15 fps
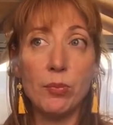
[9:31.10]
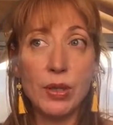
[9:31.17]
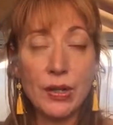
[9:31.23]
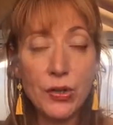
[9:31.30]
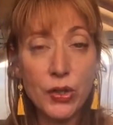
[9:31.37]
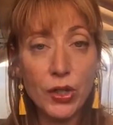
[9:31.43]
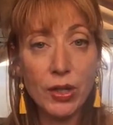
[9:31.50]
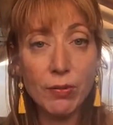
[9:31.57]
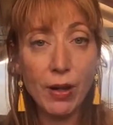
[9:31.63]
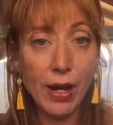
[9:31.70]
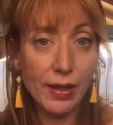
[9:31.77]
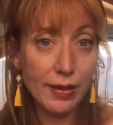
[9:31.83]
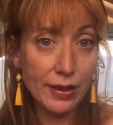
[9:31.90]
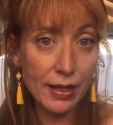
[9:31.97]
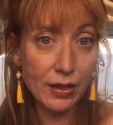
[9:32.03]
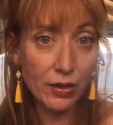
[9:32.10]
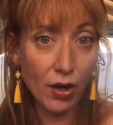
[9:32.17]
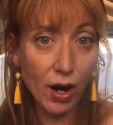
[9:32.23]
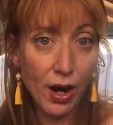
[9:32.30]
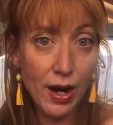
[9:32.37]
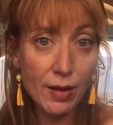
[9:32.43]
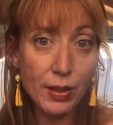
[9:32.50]
blood sugar balancing
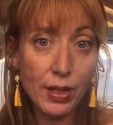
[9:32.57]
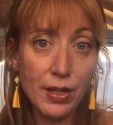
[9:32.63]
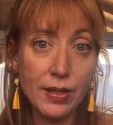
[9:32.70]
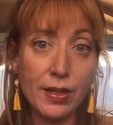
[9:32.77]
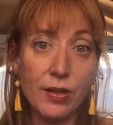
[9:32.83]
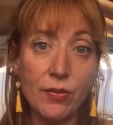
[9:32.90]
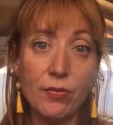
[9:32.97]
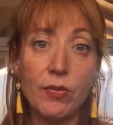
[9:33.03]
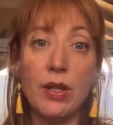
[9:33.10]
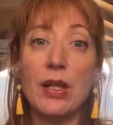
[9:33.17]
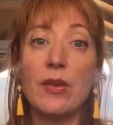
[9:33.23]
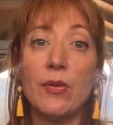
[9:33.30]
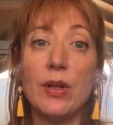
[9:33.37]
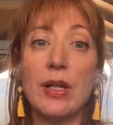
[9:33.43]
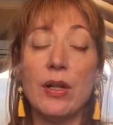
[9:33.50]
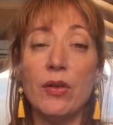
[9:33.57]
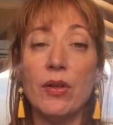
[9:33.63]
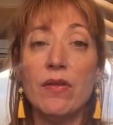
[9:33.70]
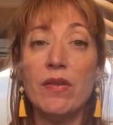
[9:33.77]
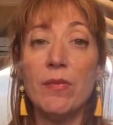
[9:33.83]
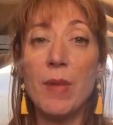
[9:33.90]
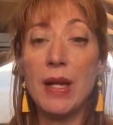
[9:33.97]
diet because it's really, really
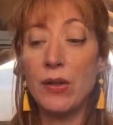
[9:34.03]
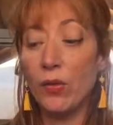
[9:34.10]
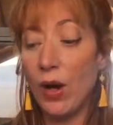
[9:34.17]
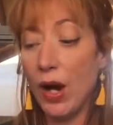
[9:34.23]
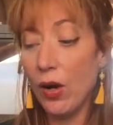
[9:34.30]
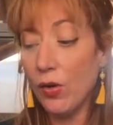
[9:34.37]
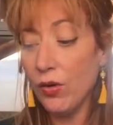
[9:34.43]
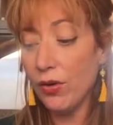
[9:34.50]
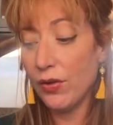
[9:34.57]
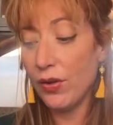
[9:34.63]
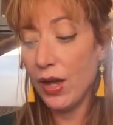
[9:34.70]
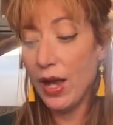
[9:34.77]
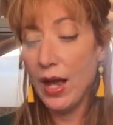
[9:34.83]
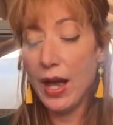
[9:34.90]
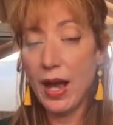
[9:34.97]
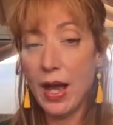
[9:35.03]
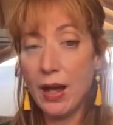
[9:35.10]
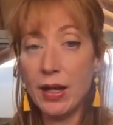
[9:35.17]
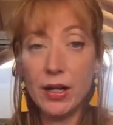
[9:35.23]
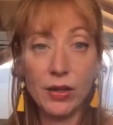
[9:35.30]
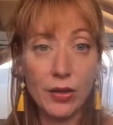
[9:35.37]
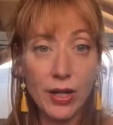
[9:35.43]
good for mental health,
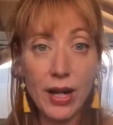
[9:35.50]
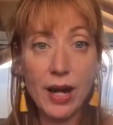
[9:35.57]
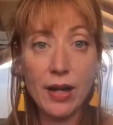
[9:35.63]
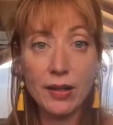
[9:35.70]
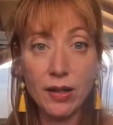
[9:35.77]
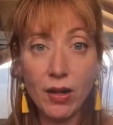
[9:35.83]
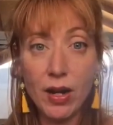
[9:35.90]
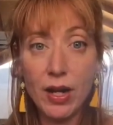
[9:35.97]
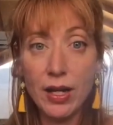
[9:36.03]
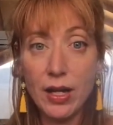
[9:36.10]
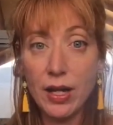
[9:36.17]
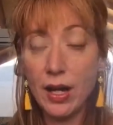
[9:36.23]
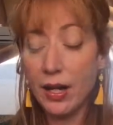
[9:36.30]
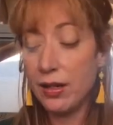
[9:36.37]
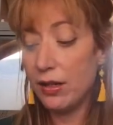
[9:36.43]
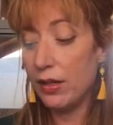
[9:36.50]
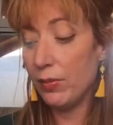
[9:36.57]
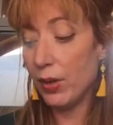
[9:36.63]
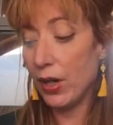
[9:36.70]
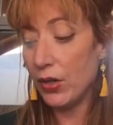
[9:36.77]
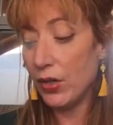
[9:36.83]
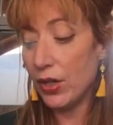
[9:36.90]
including anxiety and
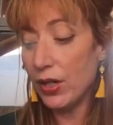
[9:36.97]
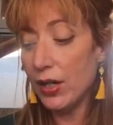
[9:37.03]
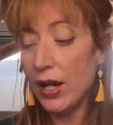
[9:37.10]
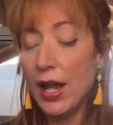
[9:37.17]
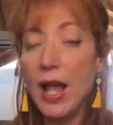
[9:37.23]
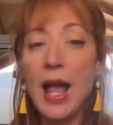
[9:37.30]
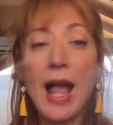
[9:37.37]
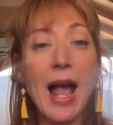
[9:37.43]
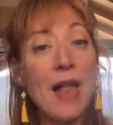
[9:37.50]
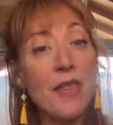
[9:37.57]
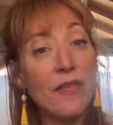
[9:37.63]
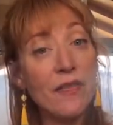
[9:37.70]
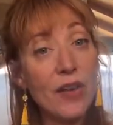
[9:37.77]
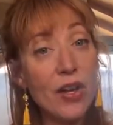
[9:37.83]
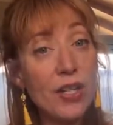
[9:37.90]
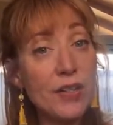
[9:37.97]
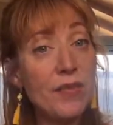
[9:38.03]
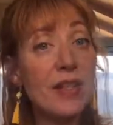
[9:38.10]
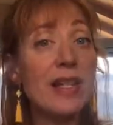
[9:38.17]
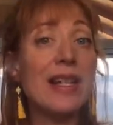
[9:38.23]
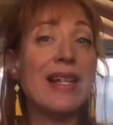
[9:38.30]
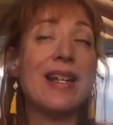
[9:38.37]
depression. And the first
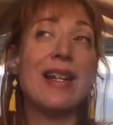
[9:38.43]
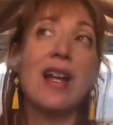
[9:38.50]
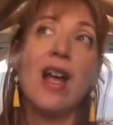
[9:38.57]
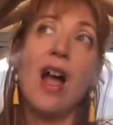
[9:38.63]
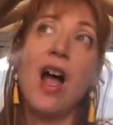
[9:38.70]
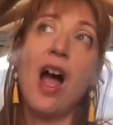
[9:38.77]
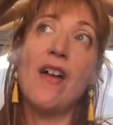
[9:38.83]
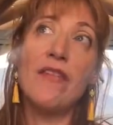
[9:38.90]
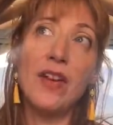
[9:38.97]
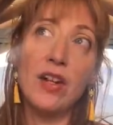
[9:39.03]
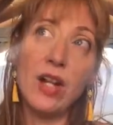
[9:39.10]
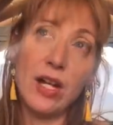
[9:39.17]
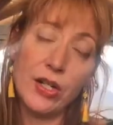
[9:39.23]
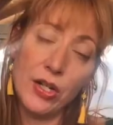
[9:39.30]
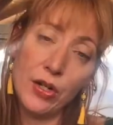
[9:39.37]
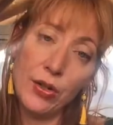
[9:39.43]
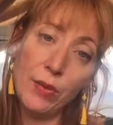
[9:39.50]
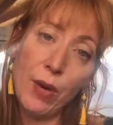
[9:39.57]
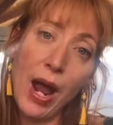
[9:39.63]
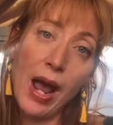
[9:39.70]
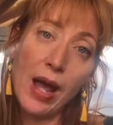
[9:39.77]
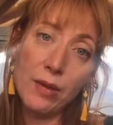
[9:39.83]
visit, I felt like
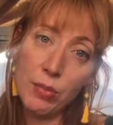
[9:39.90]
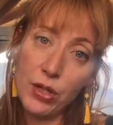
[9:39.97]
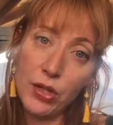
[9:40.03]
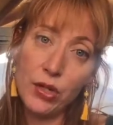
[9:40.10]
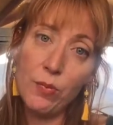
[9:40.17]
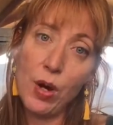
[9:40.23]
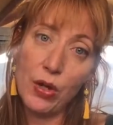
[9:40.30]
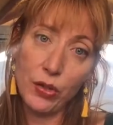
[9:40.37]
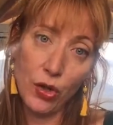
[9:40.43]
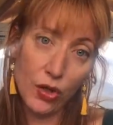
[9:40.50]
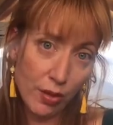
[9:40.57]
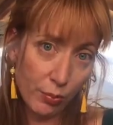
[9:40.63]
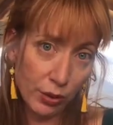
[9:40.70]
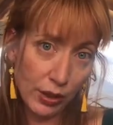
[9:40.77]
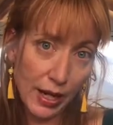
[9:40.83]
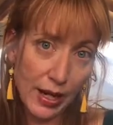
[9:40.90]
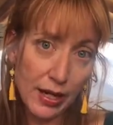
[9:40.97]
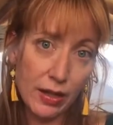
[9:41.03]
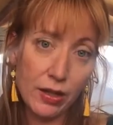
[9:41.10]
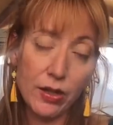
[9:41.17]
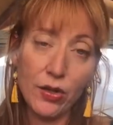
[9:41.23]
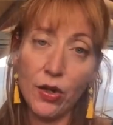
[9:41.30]
she had a bit too much on her plate,